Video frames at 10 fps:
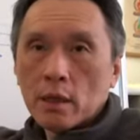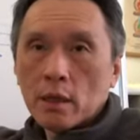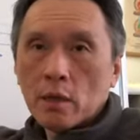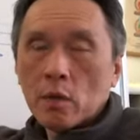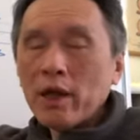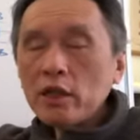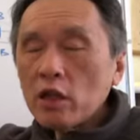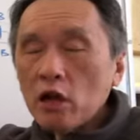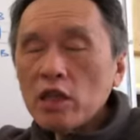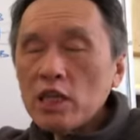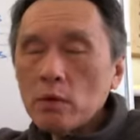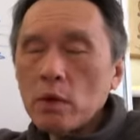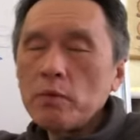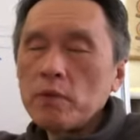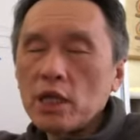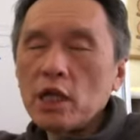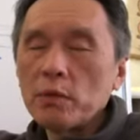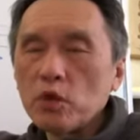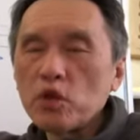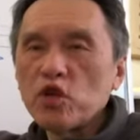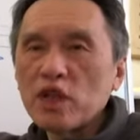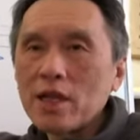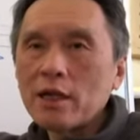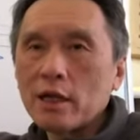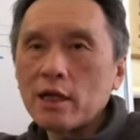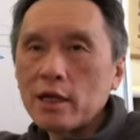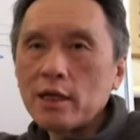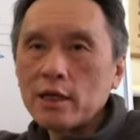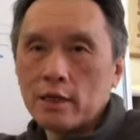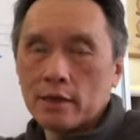One not even be able to think clearly.